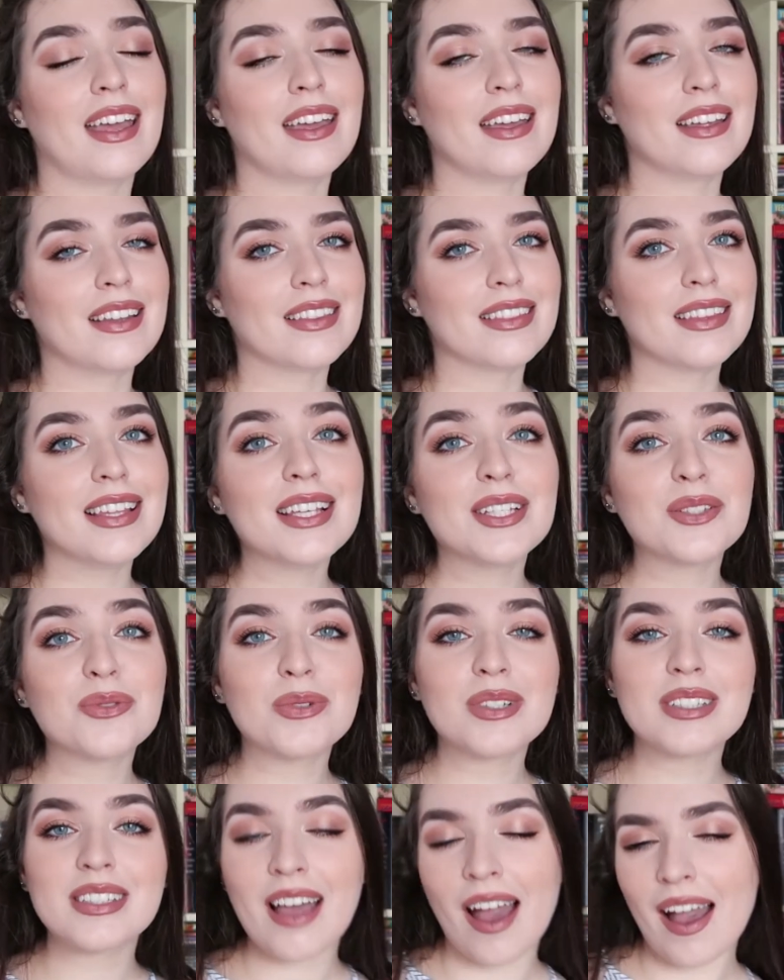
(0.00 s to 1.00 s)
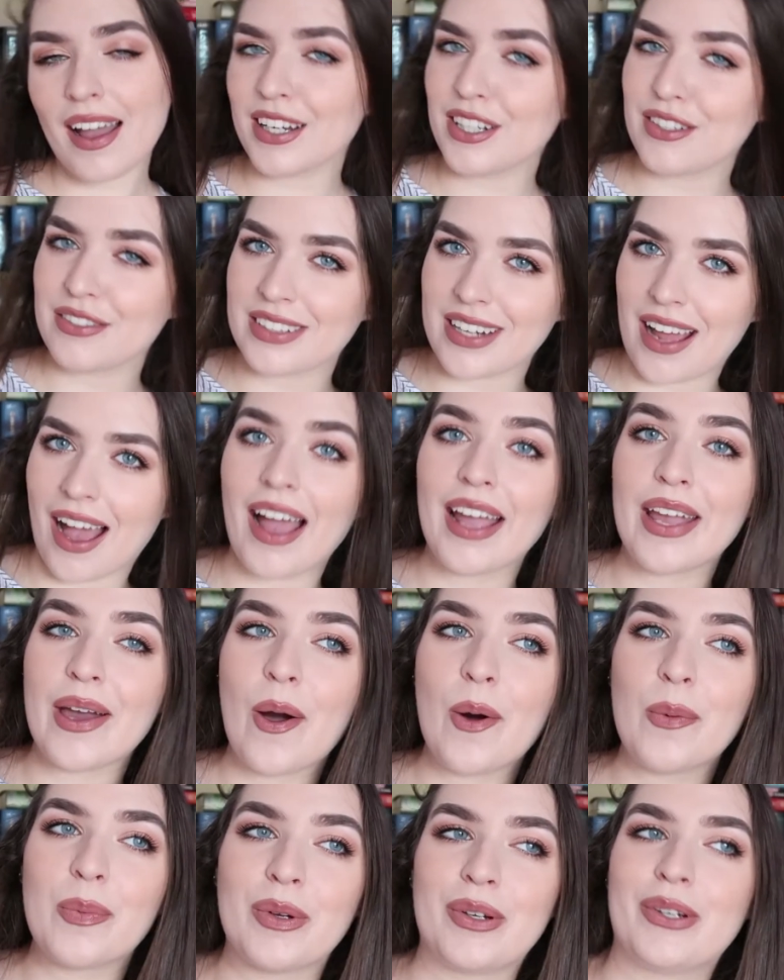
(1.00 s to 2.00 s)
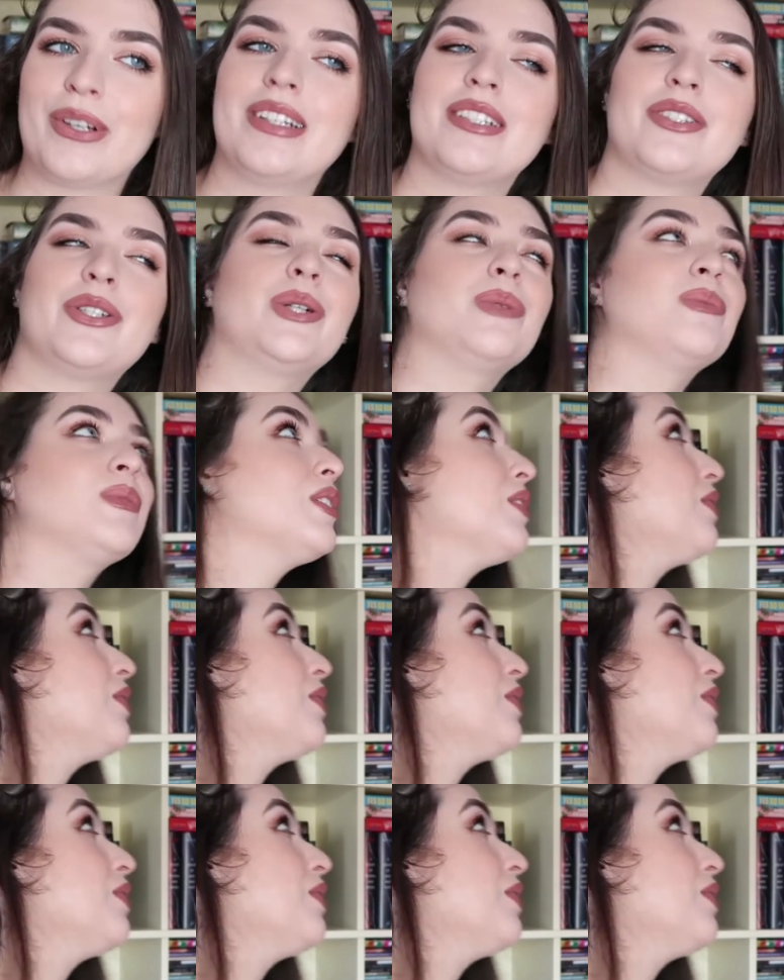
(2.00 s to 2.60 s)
And this was kind of an eye-opener in terms